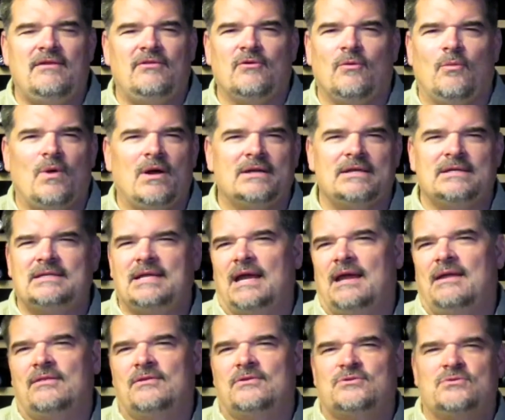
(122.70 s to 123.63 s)
either one, to
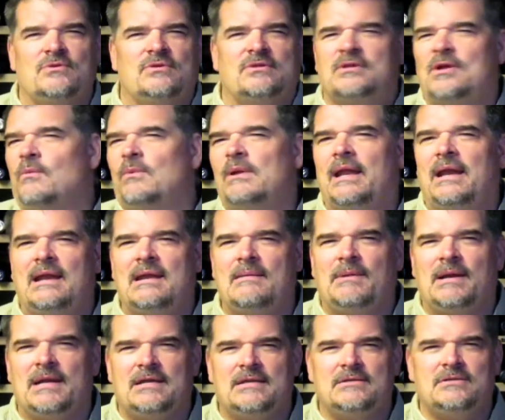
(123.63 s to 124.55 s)
tell you the truth. Don't let
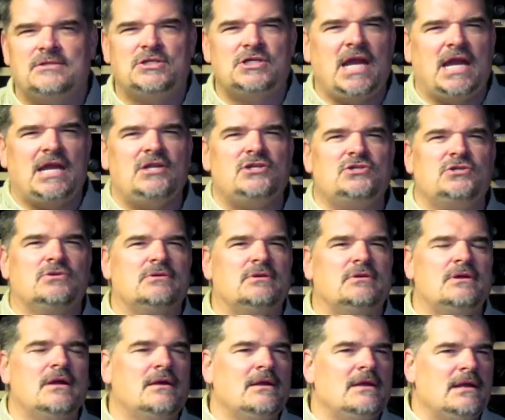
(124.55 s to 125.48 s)
anybody change
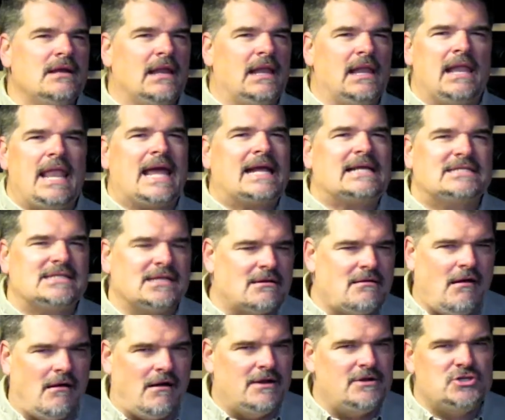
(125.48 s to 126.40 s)
your
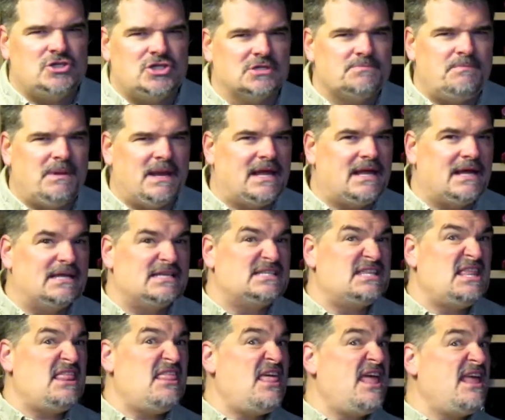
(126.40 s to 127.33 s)
lexicon just
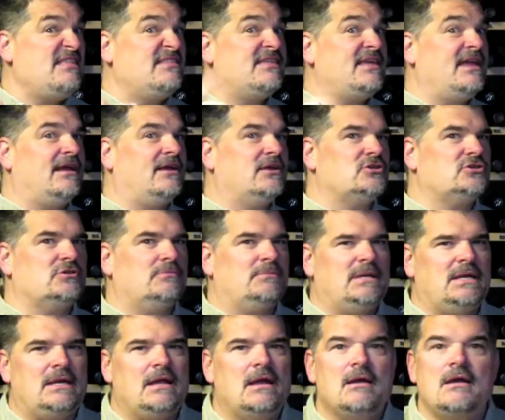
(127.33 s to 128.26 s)
because they think it
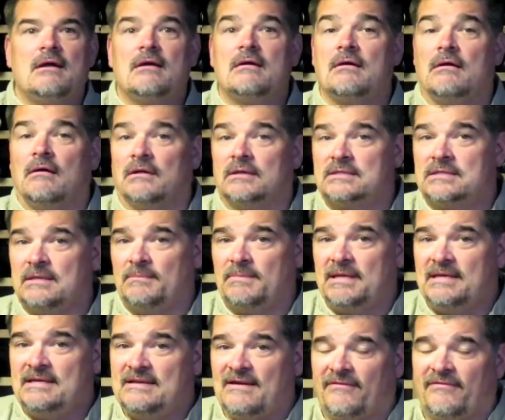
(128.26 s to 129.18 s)
should be called
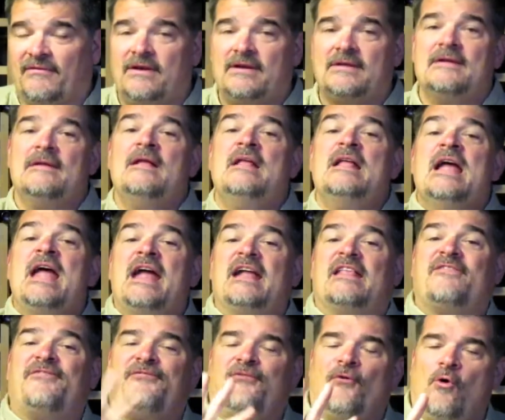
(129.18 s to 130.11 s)
something different.
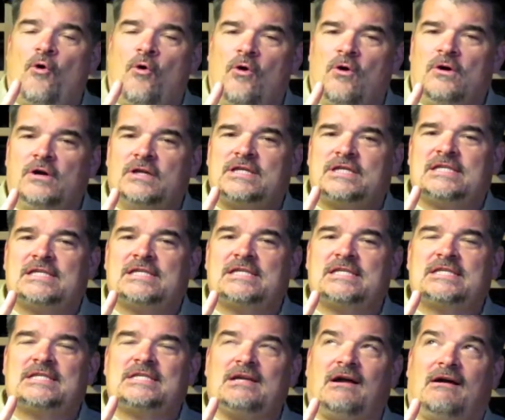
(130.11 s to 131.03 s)
It's 4
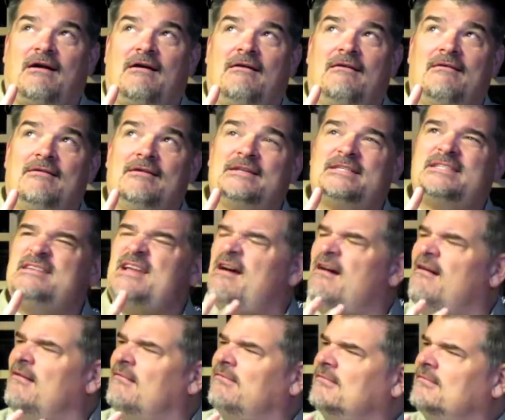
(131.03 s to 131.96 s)
stars.
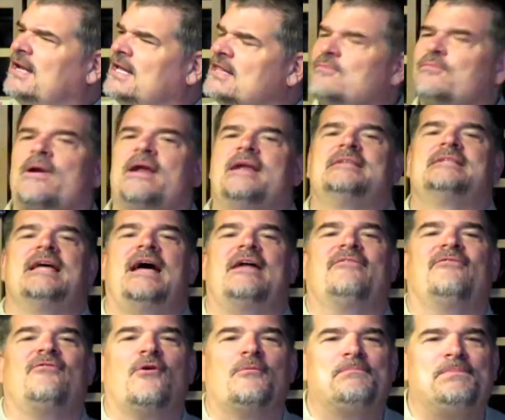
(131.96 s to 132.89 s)
No, let's raise
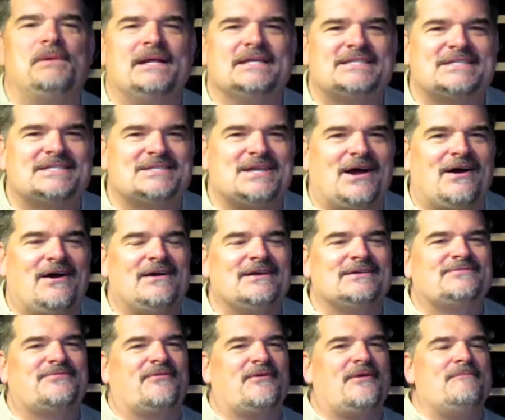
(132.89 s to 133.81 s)
that. 4+
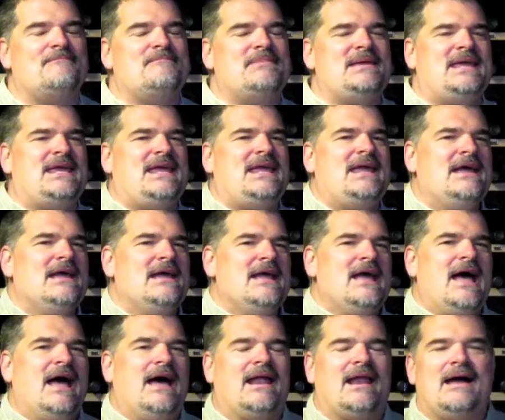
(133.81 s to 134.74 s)
stars from me,
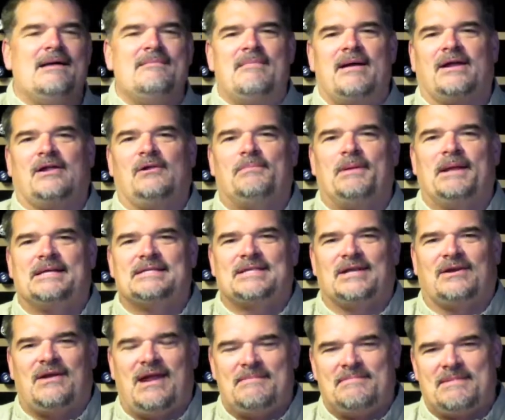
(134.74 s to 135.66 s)
and I'm Michael Pinkus,
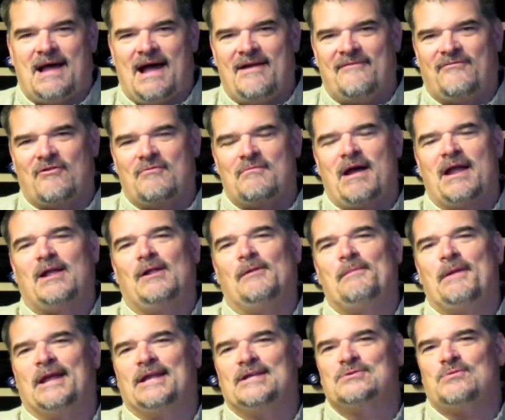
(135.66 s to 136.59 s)
the Grape Guy, for
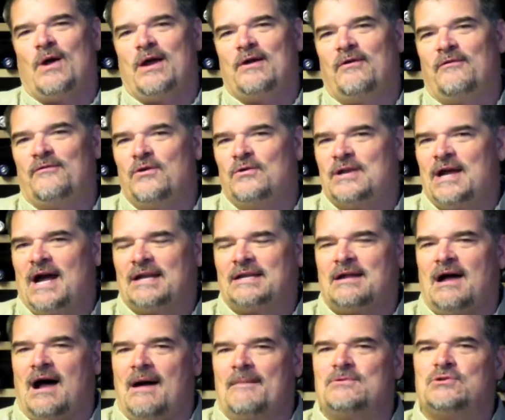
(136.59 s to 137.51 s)

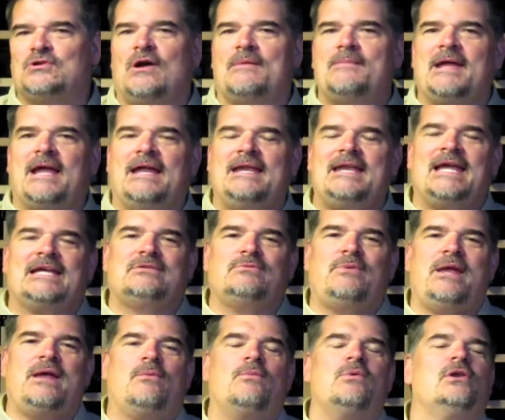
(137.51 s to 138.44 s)
MichaelPinkusWineReview.com. Join me again next
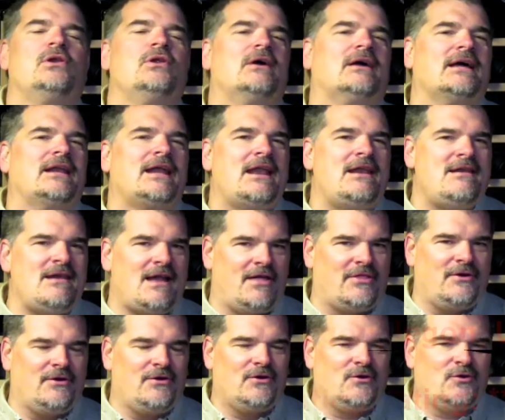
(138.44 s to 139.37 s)
week. We'll look at
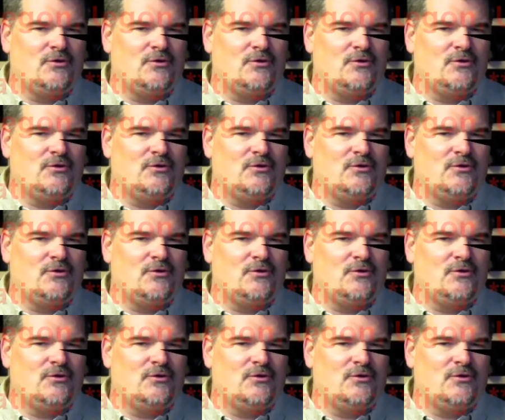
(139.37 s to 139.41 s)
another